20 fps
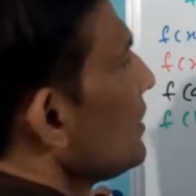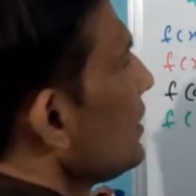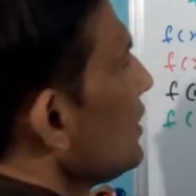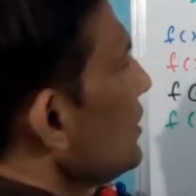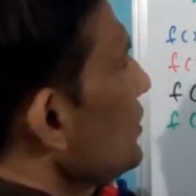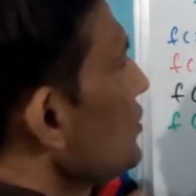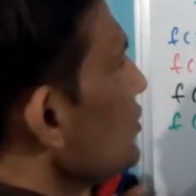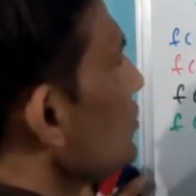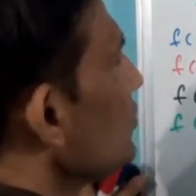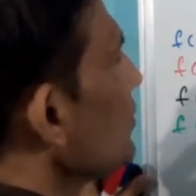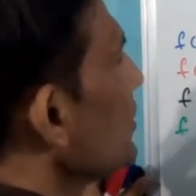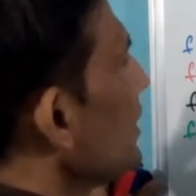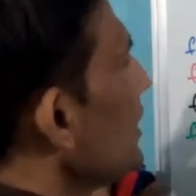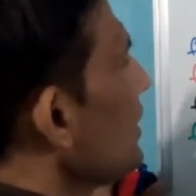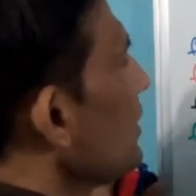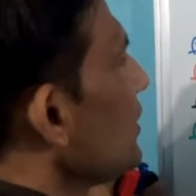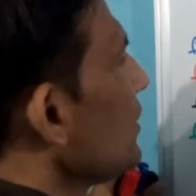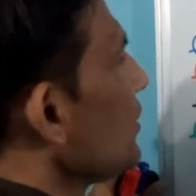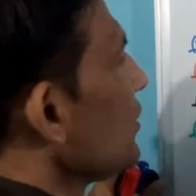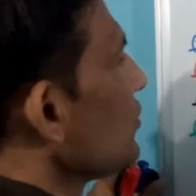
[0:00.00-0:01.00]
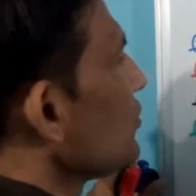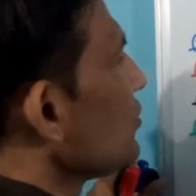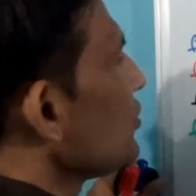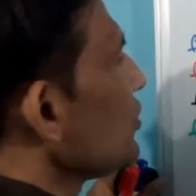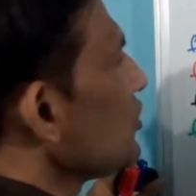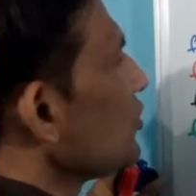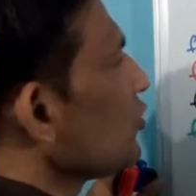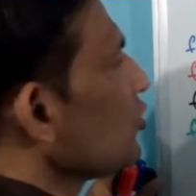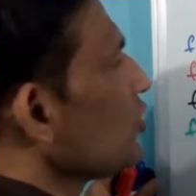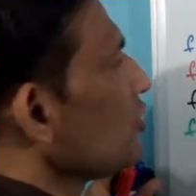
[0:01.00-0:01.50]
Is it okay?
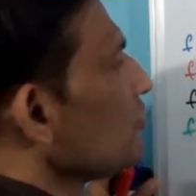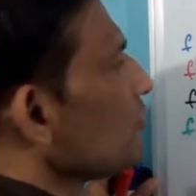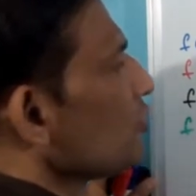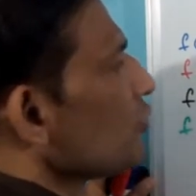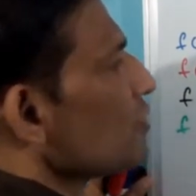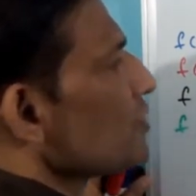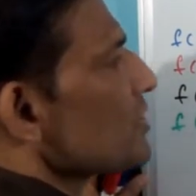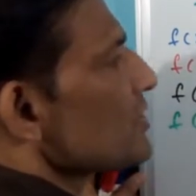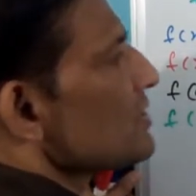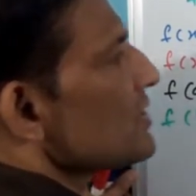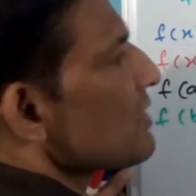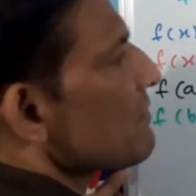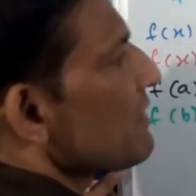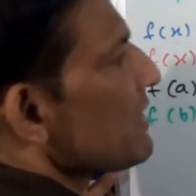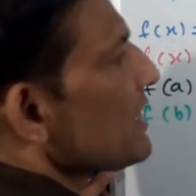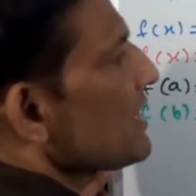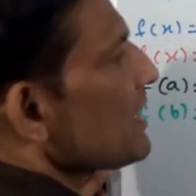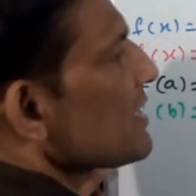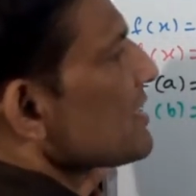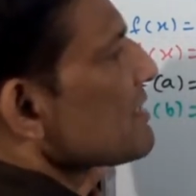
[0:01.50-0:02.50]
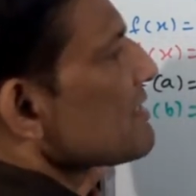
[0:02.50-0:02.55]
3 cube 27.